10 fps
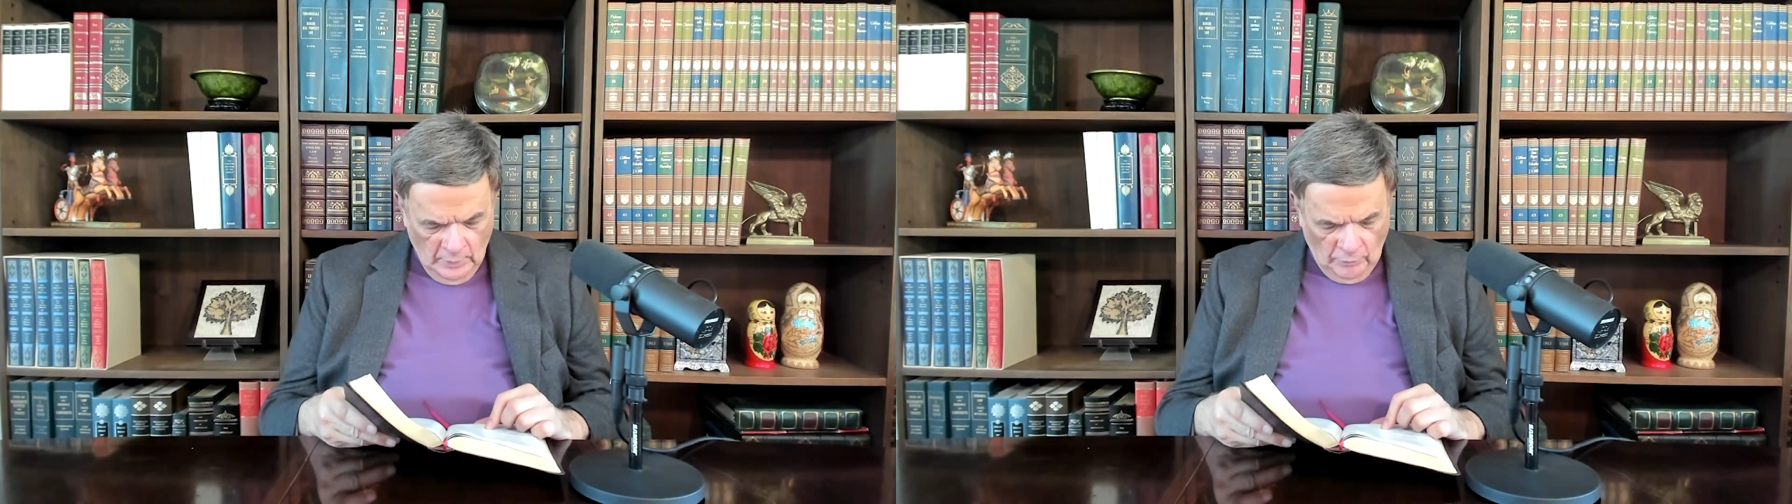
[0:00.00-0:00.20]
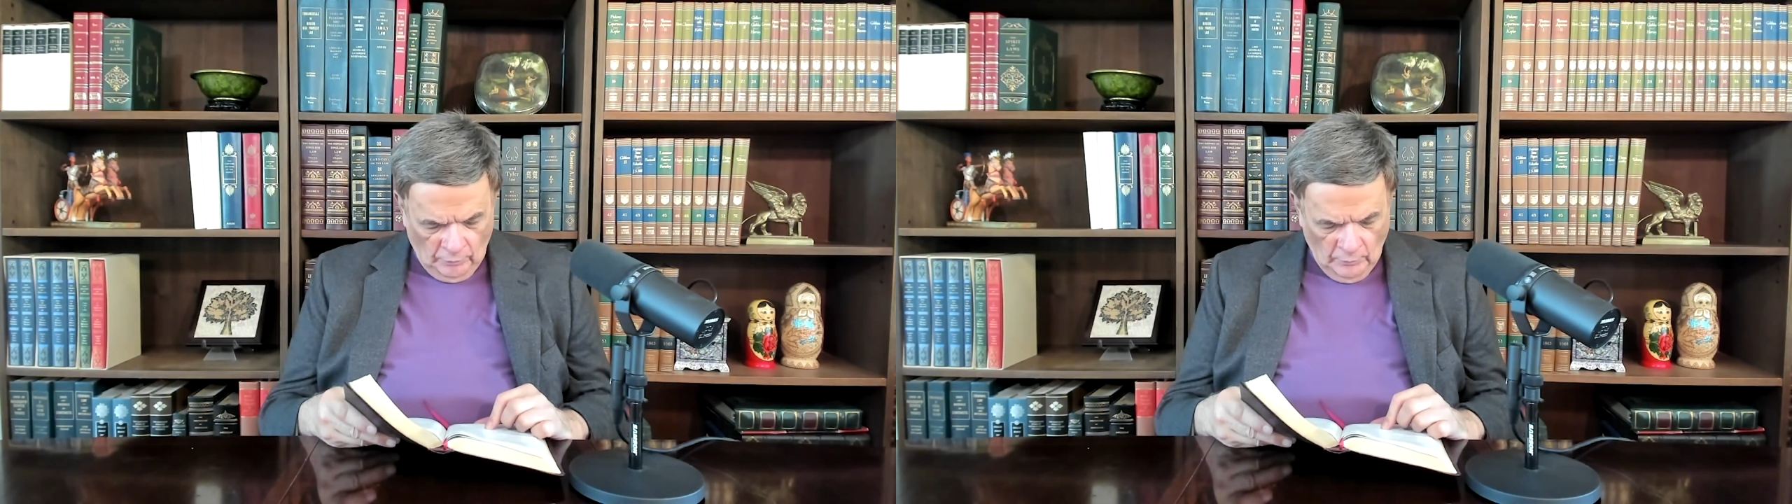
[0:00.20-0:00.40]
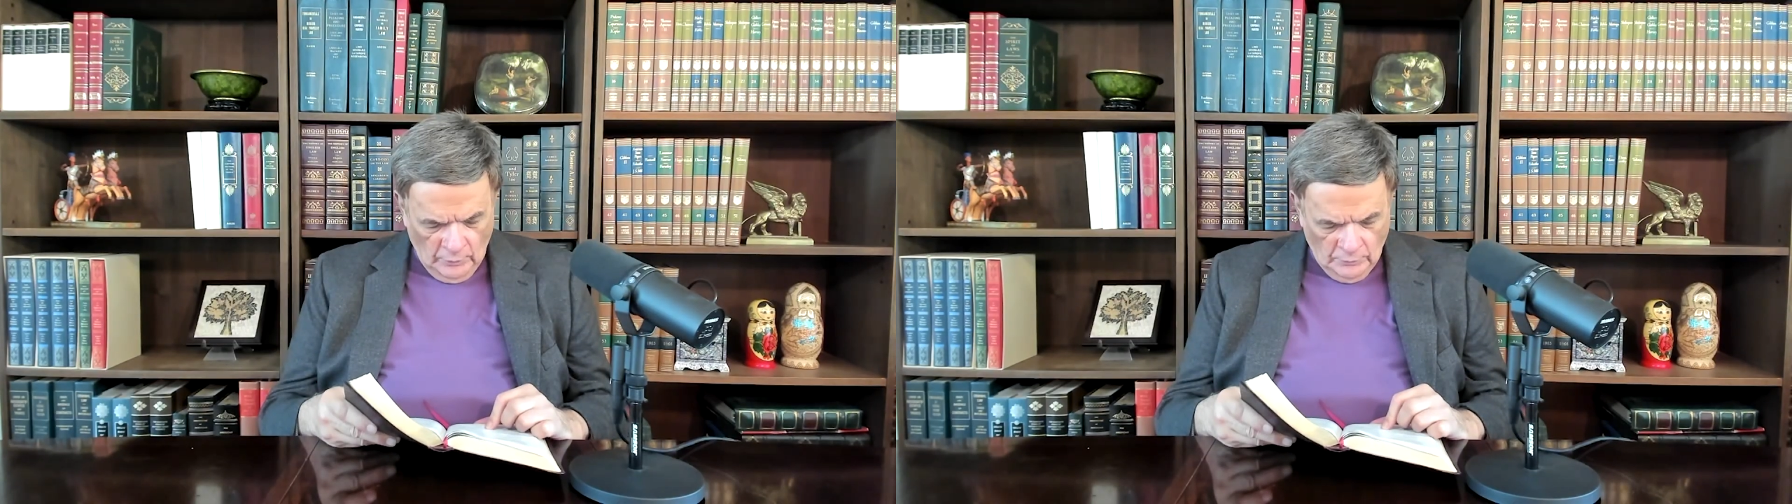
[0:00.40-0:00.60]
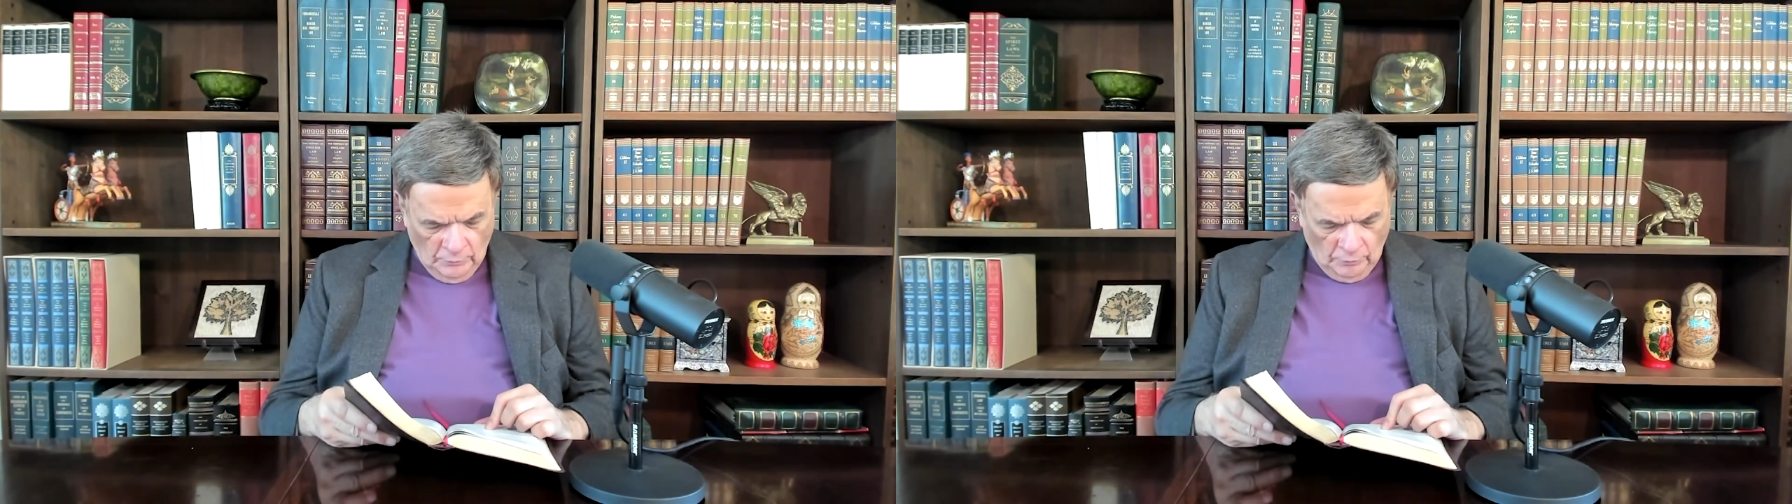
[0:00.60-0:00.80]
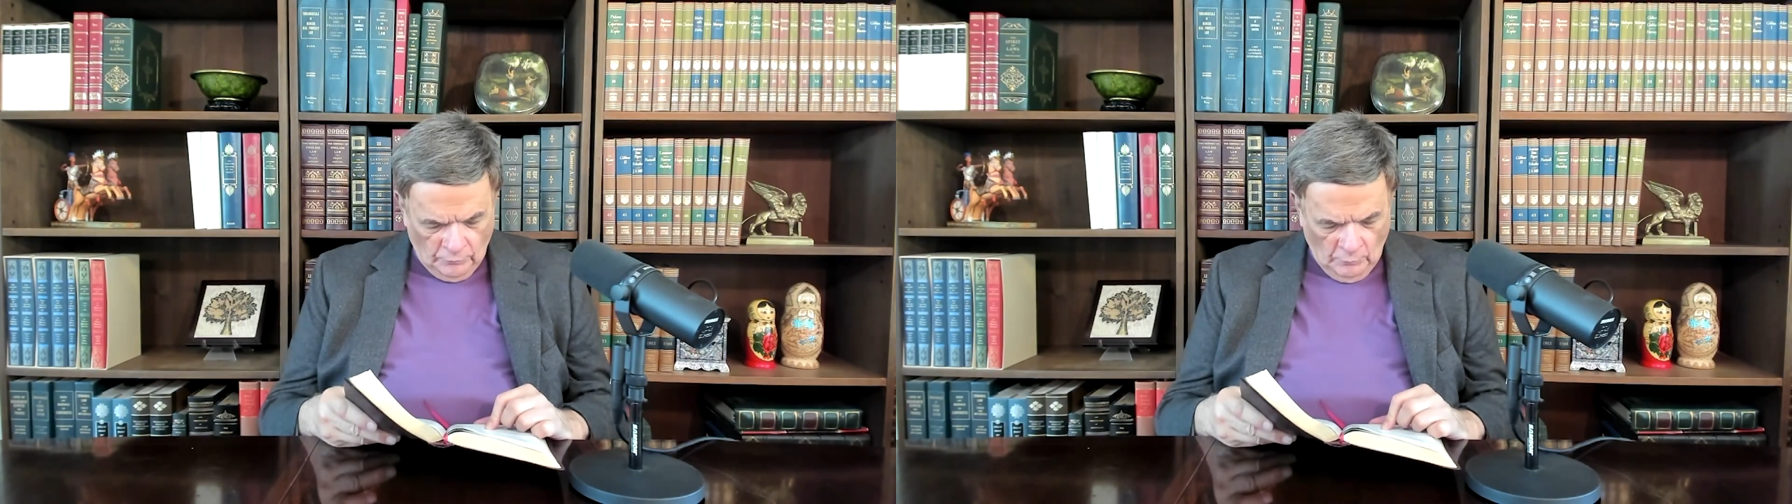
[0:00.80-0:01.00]
so you
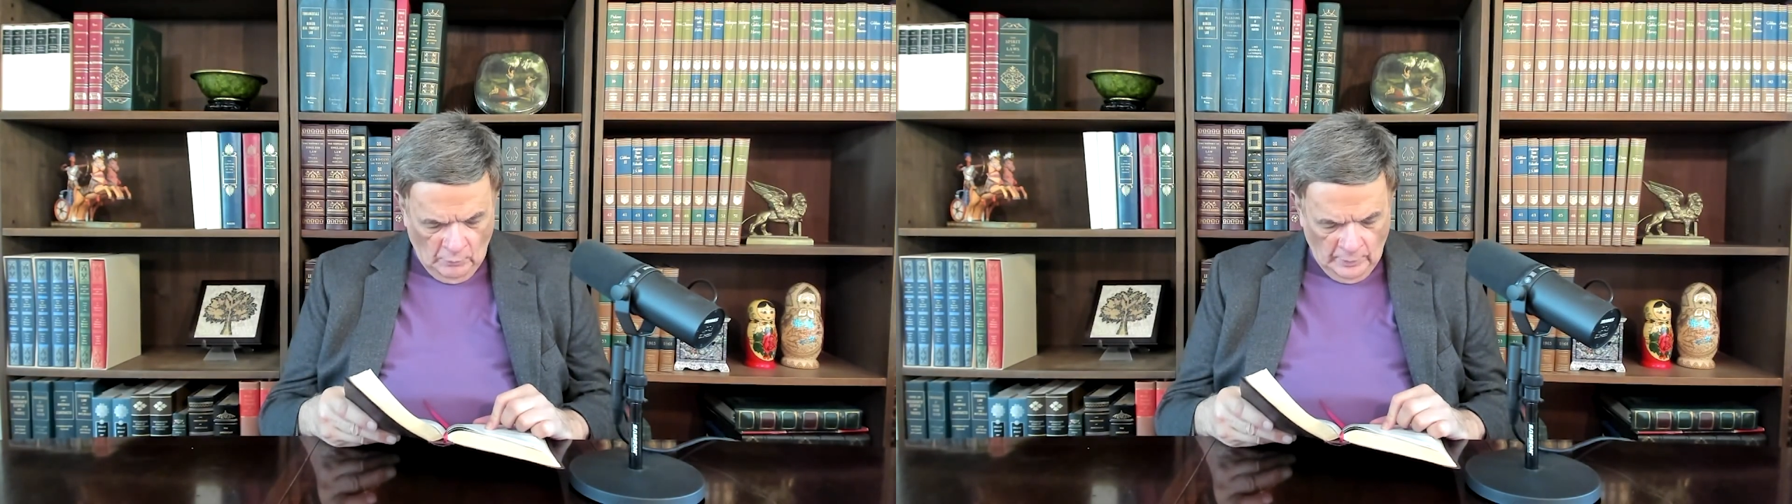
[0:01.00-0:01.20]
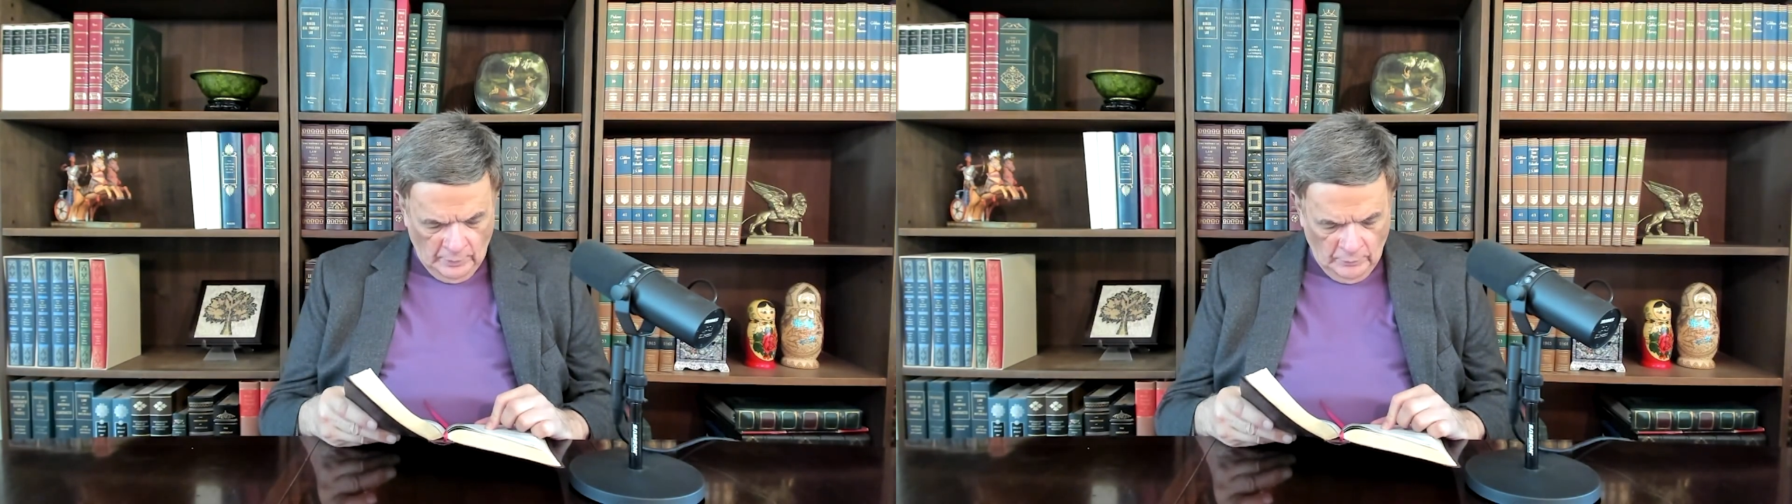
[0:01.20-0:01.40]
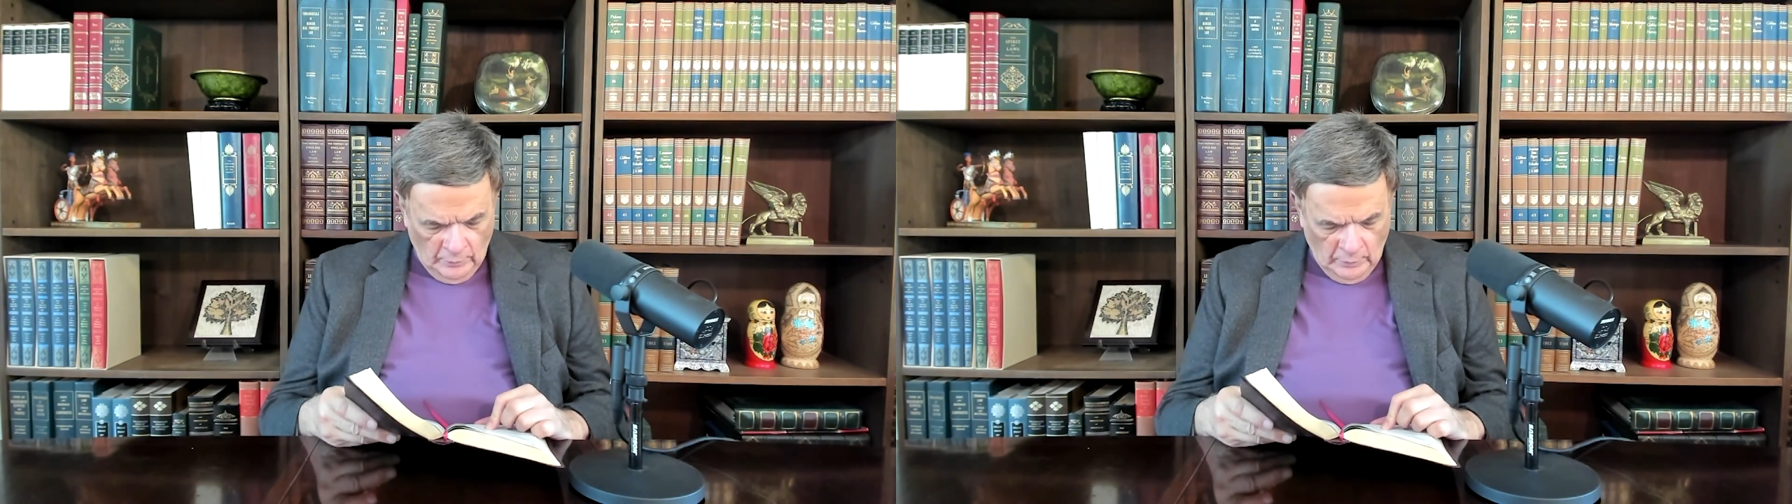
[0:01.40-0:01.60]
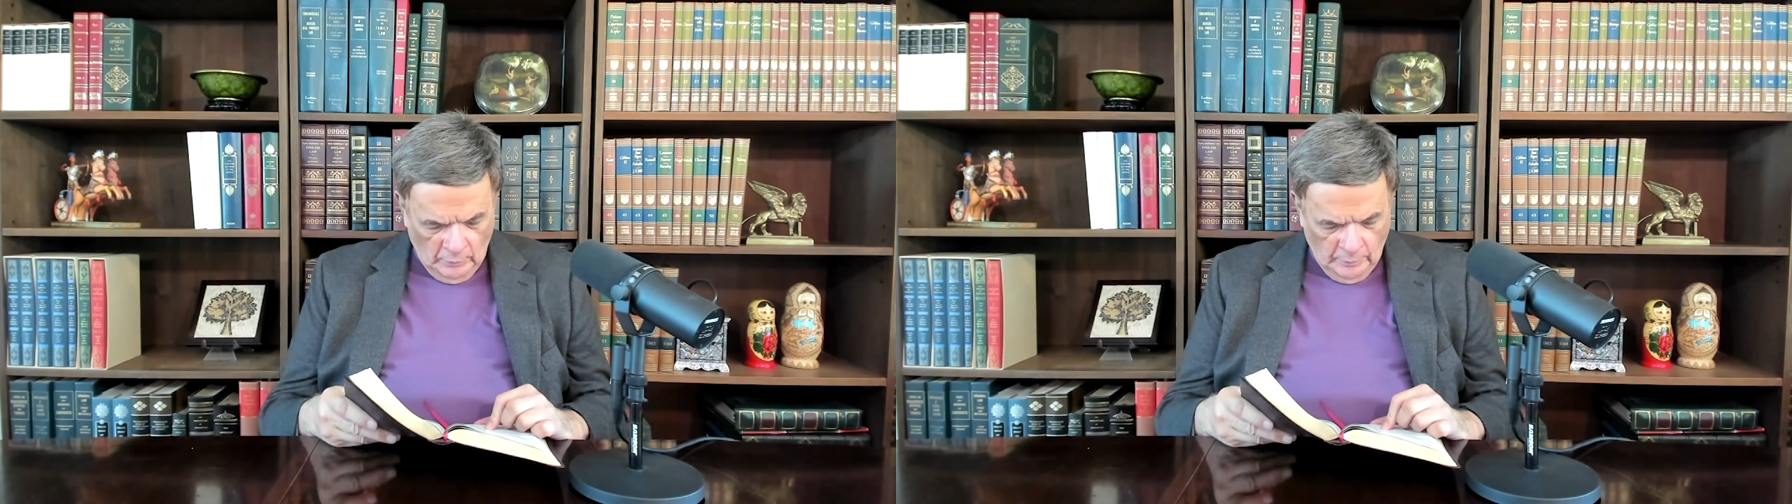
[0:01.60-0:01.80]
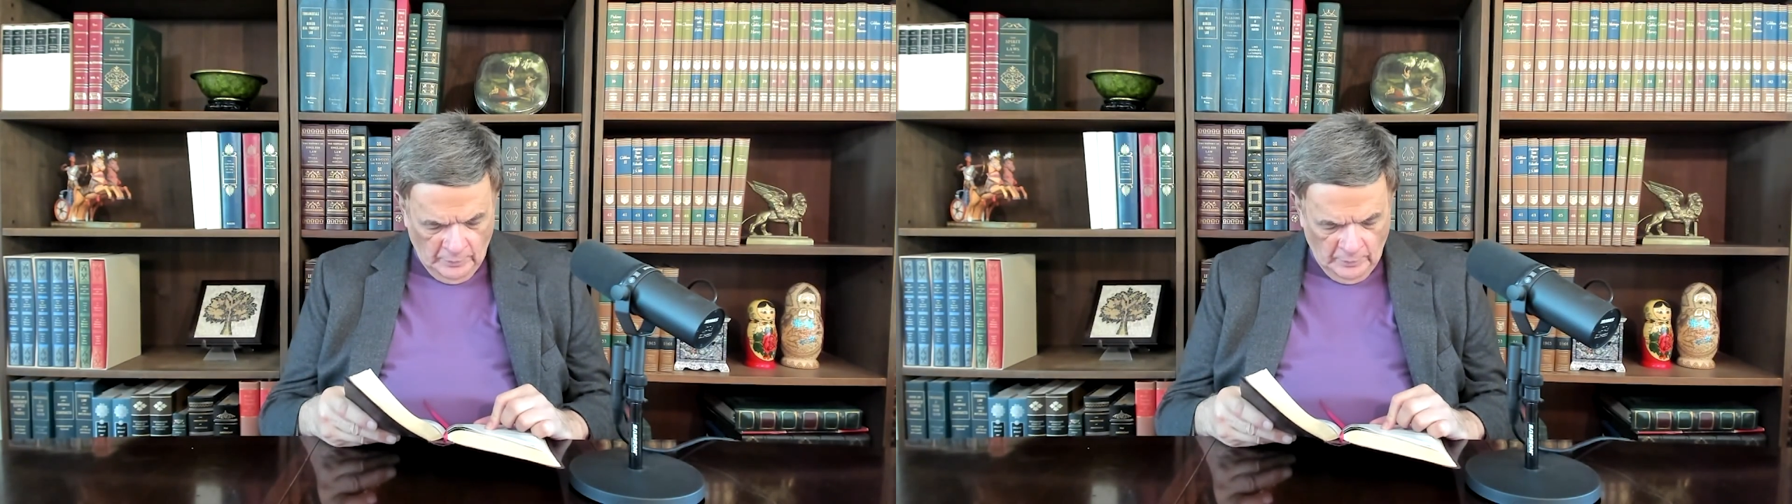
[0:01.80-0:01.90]
destroy the hope